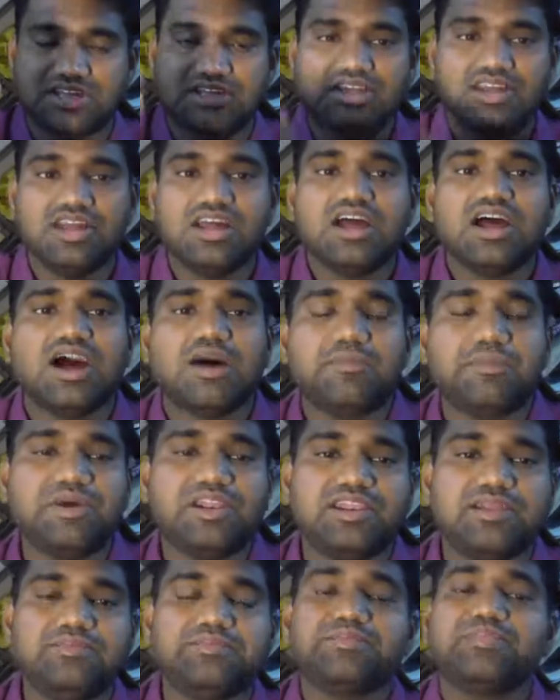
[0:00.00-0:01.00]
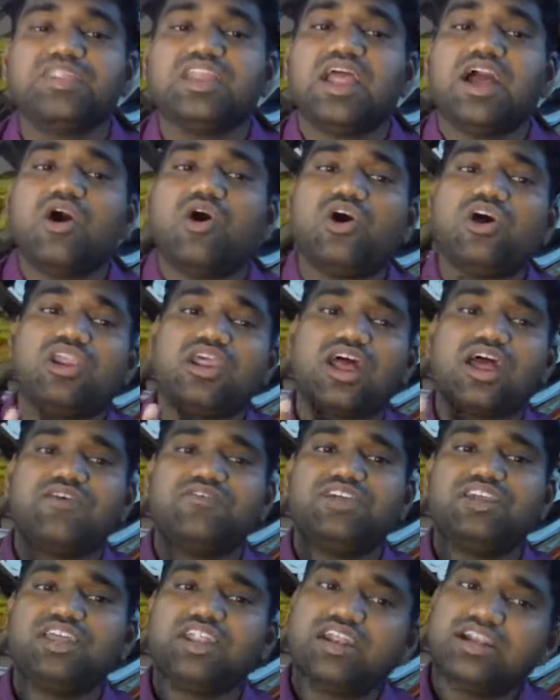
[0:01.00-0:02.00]
the upper limb. Or
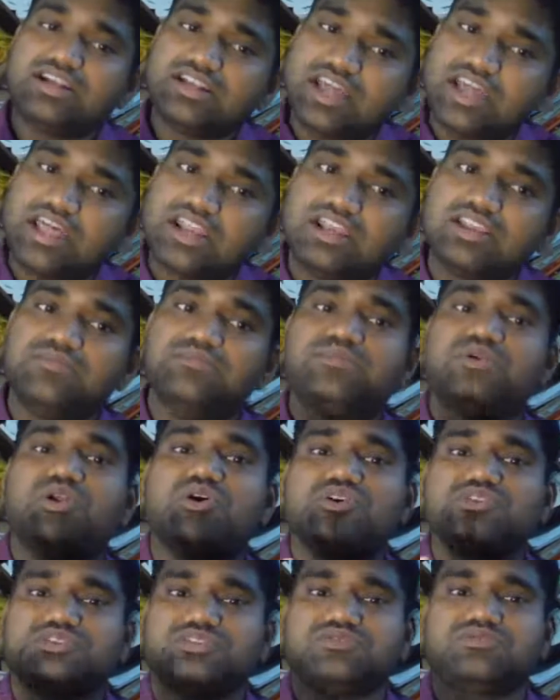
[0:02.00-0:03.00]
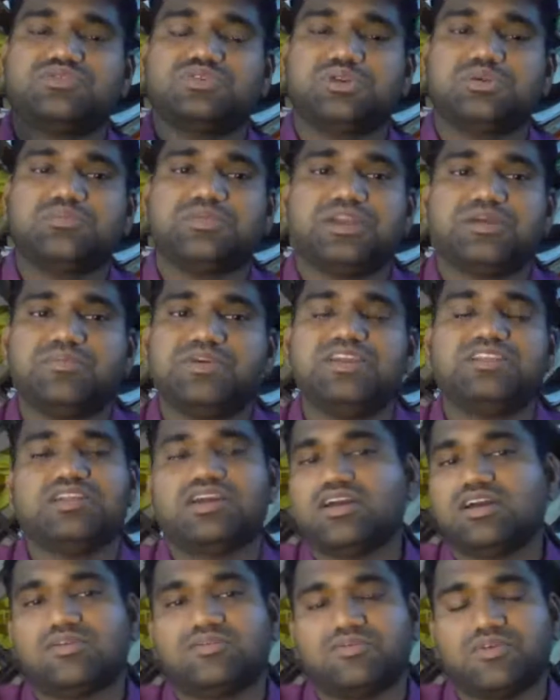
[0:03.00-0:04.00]
having an entire limb loss for a baby,
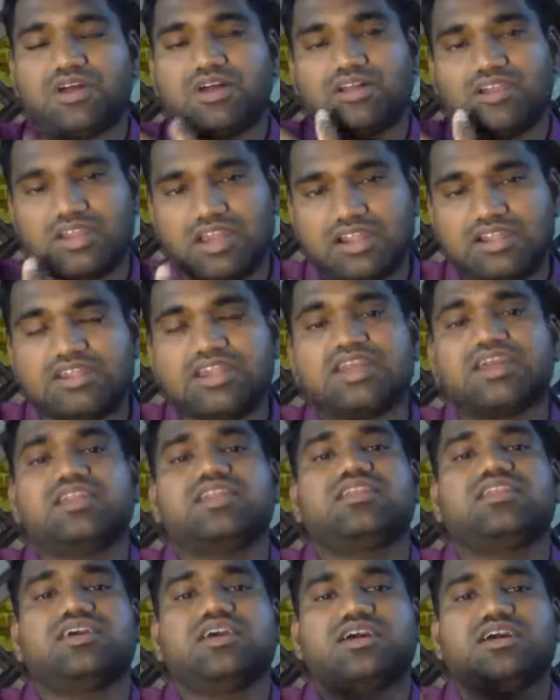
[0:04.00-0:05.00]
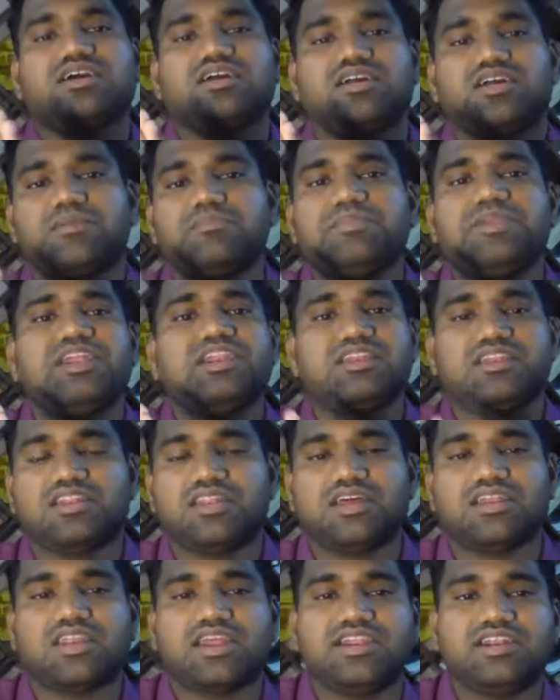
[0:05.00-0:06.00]
the entire complete
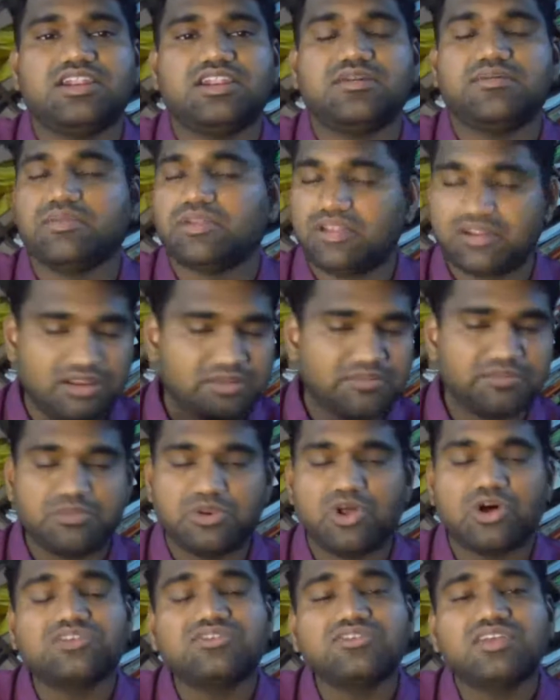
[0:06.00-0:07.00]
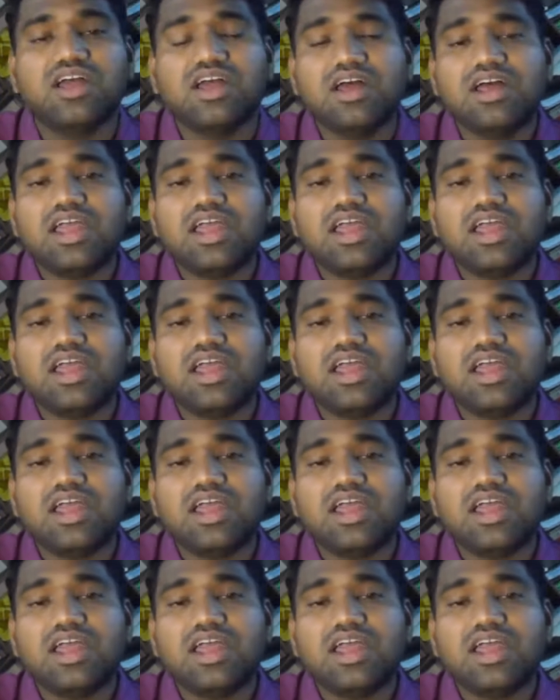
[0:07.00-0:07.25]
right limb loss.